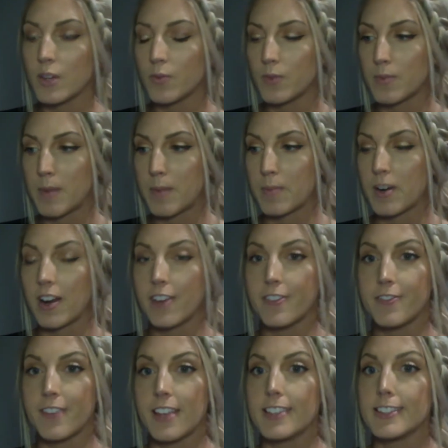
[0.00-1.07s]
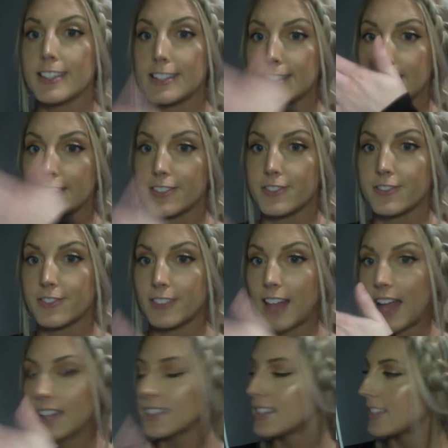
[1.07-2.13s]
Remember, a face is the
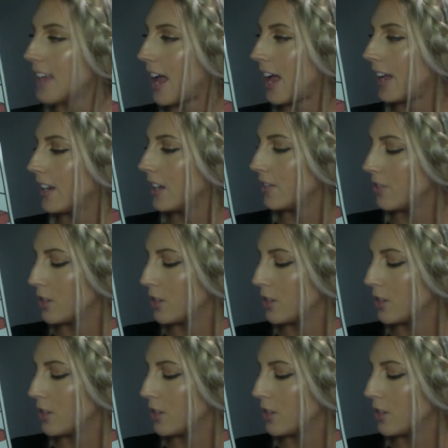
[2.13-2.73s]
flat side of a